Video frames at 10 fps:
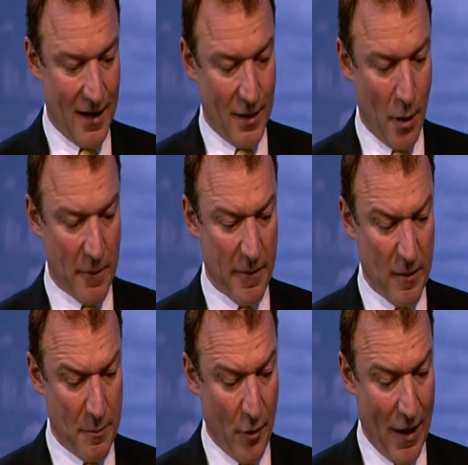No, we're
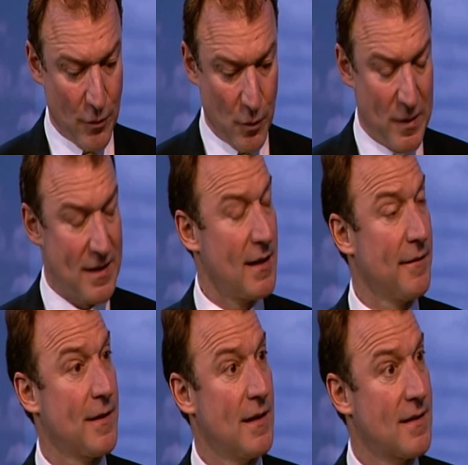very proud to
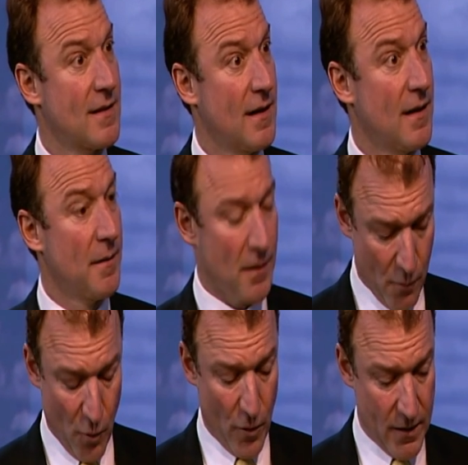receive this
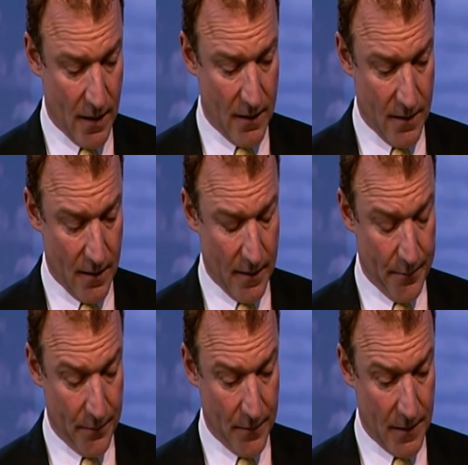award, and
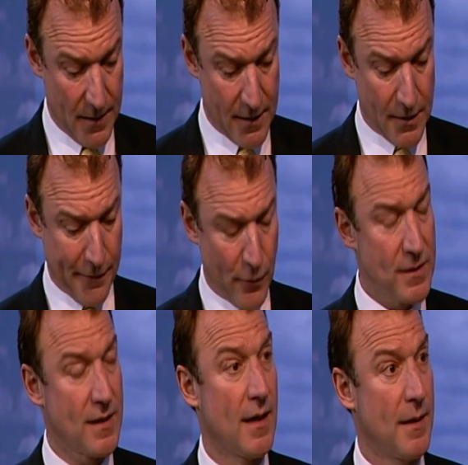this is the
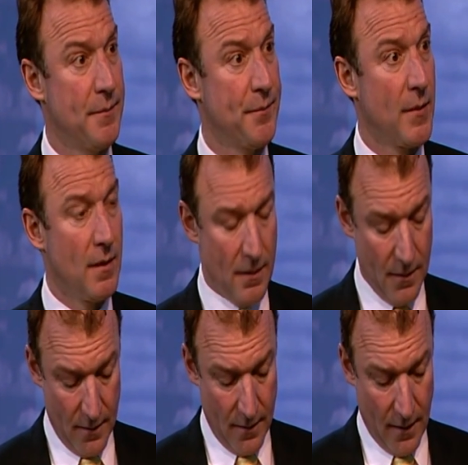first time.
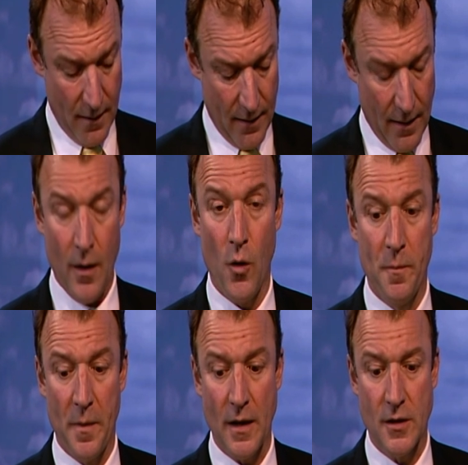I
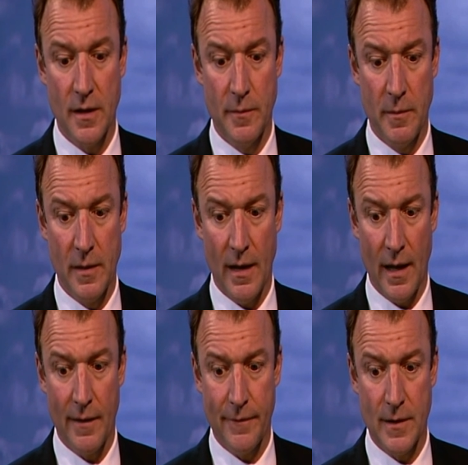hope actually we will
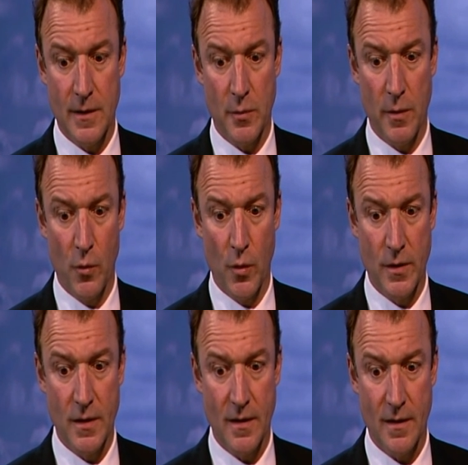have this
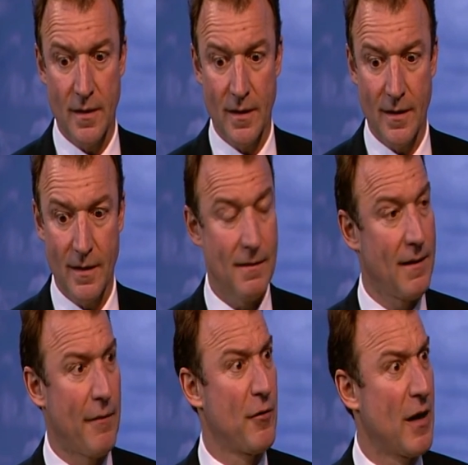reward
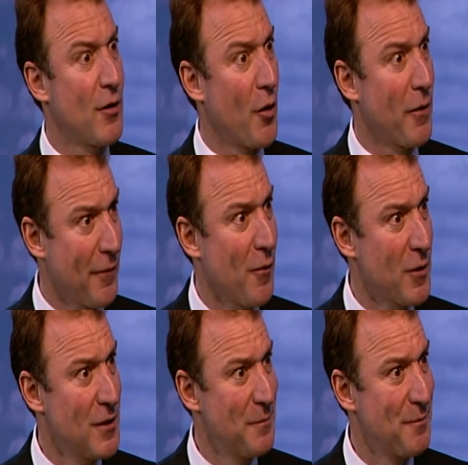every year going
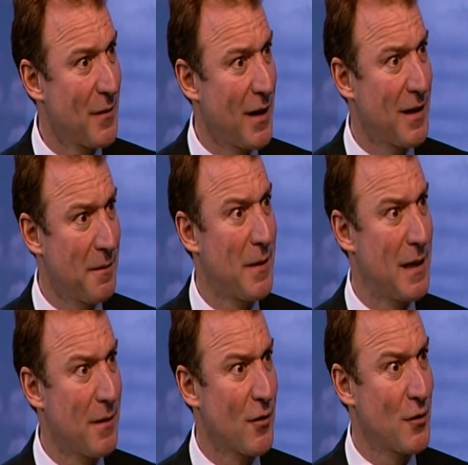forward, and
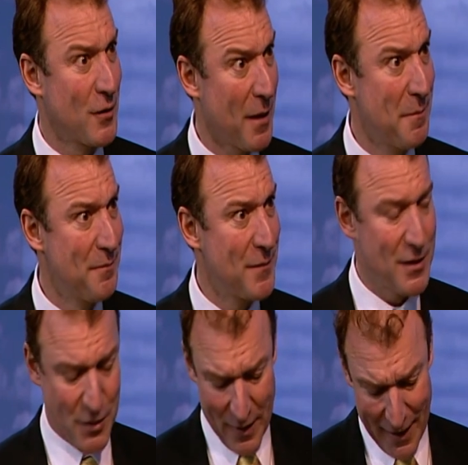many more to come.
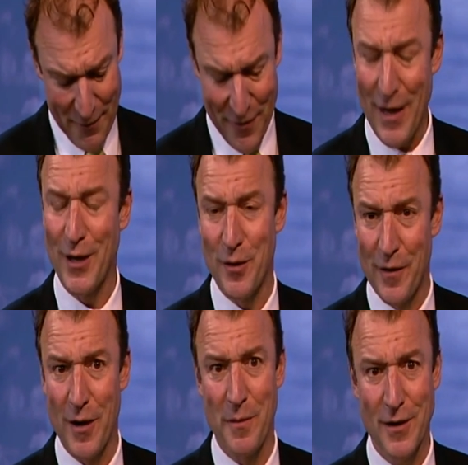So again, thank you
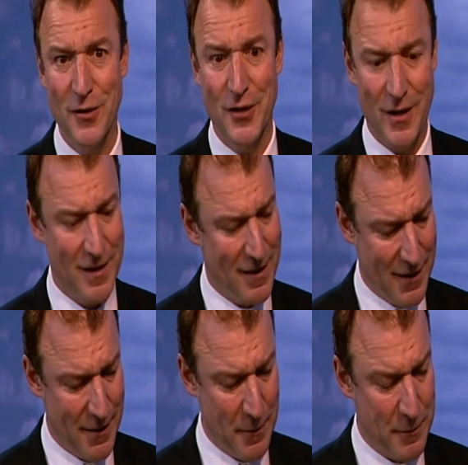very much, and
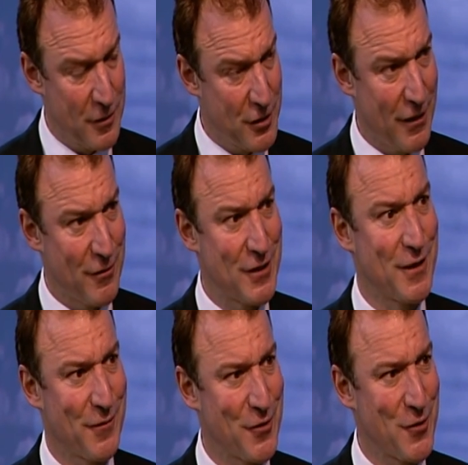we will cherish this for